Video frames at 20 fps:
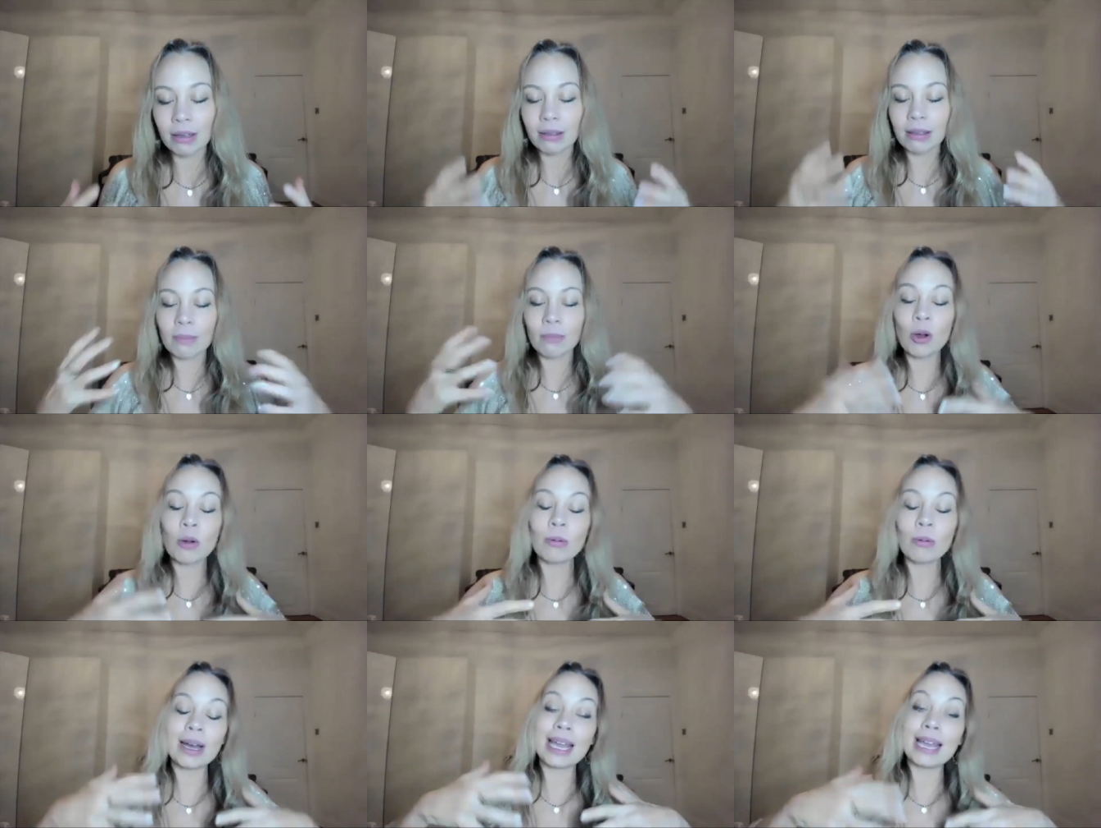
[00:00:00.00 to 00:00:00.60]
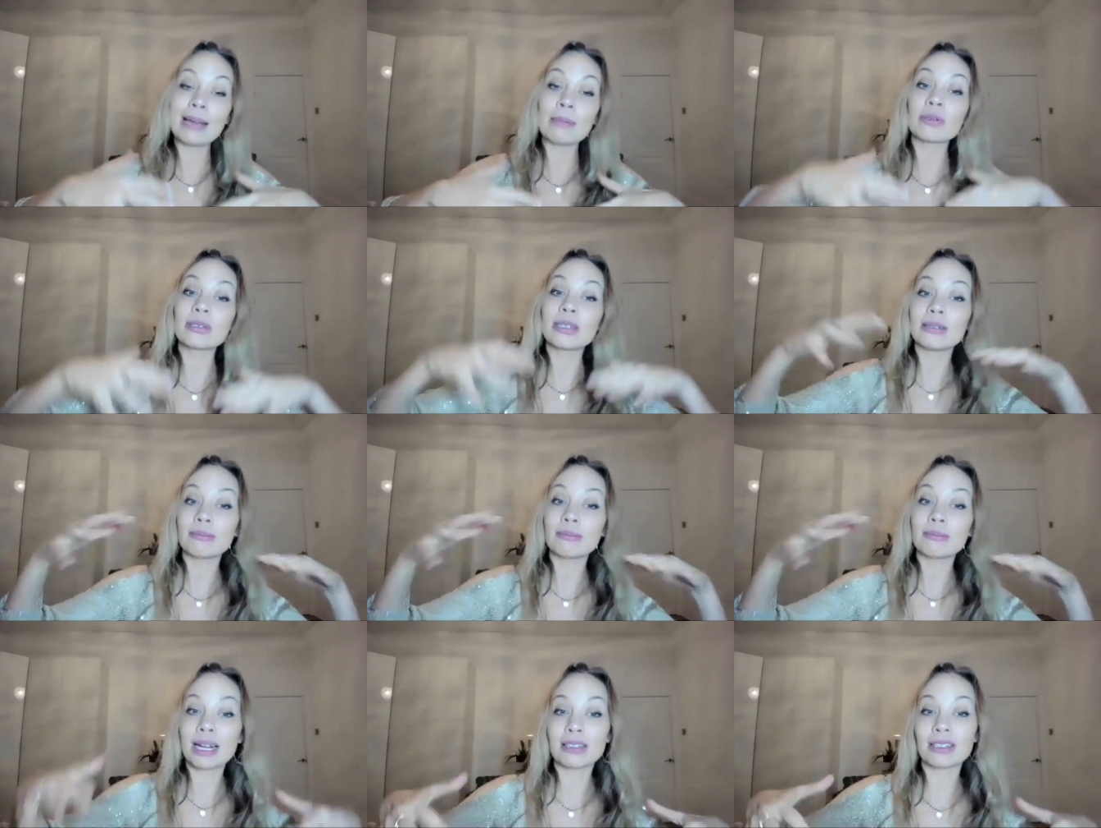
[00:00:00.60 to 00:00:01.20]
the more we're able
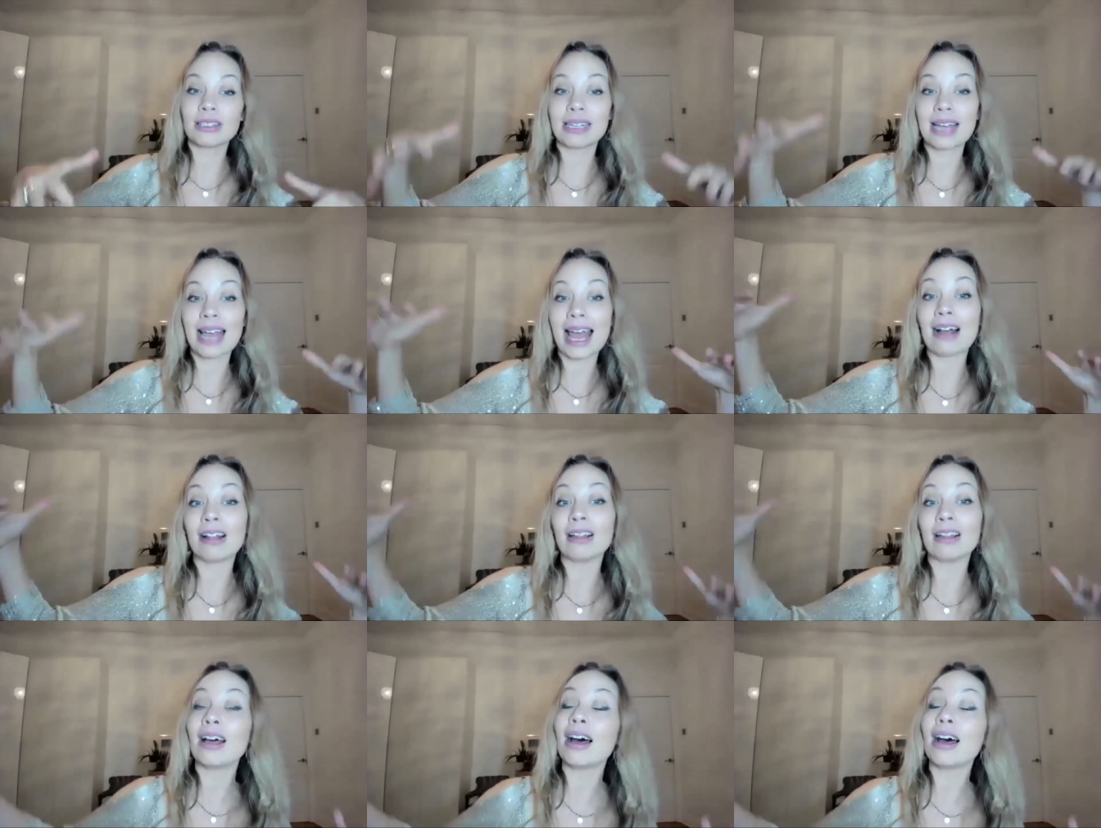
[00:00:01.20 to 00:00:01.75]
to master our